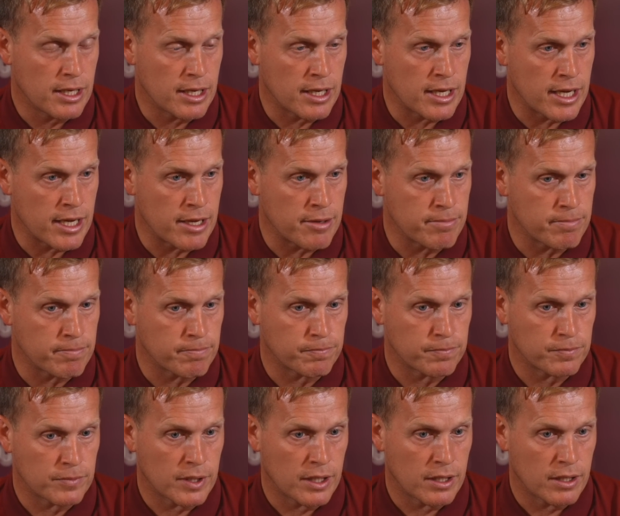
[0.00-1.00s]
And
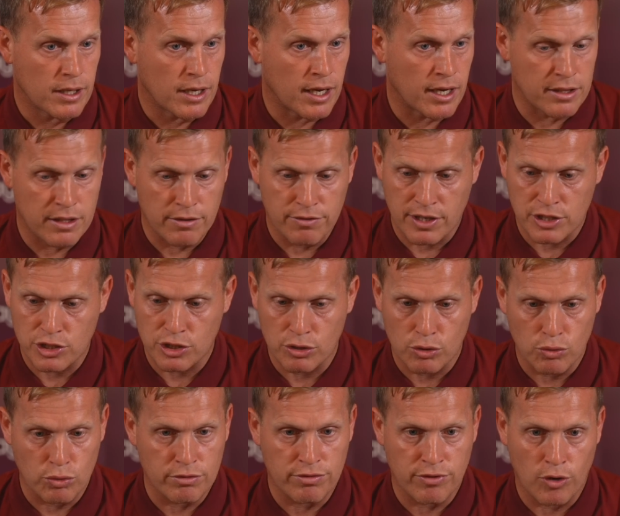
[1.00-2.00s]
the vision
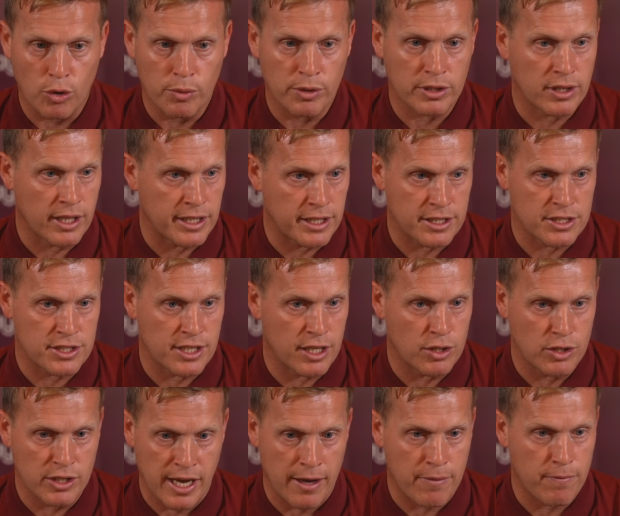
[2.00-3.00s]
going forward, like I
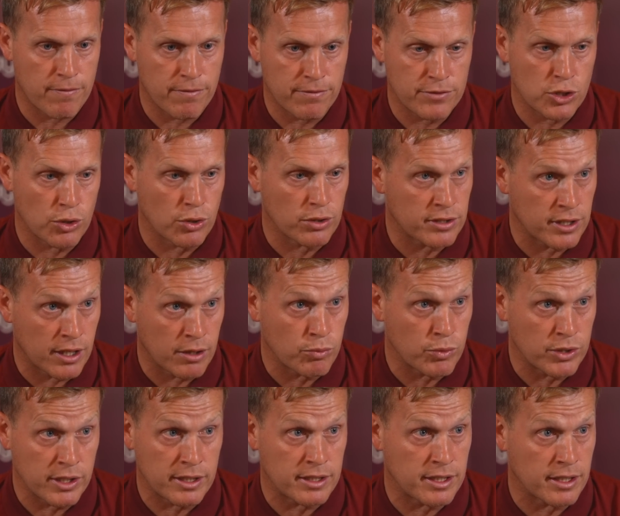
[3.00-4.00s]
said, yeah, short term
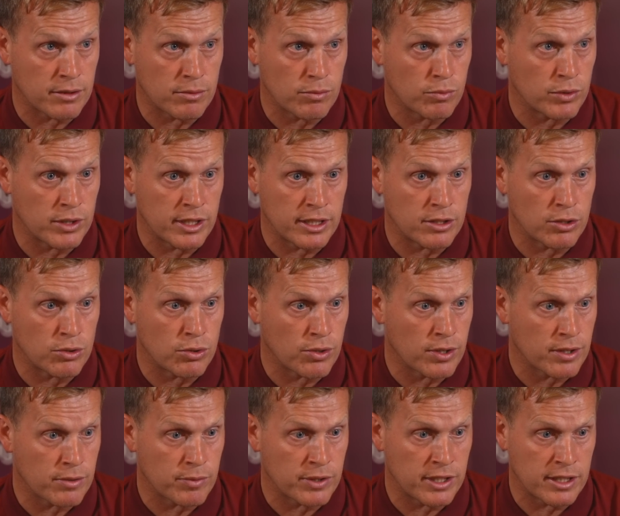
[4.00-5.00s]
we need to do
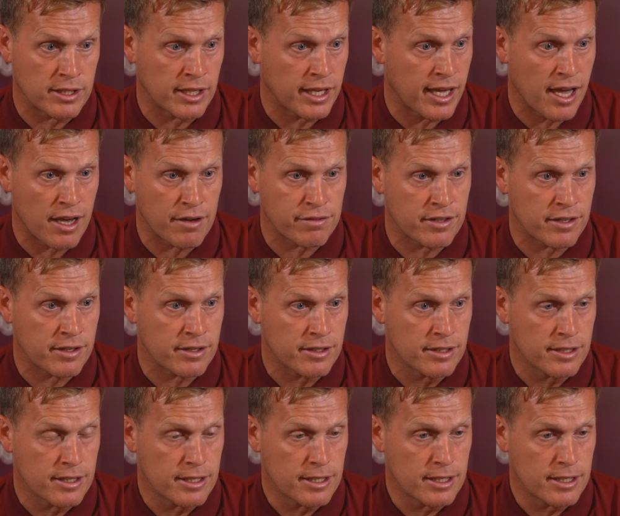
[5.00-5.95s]
it. We need to get after it.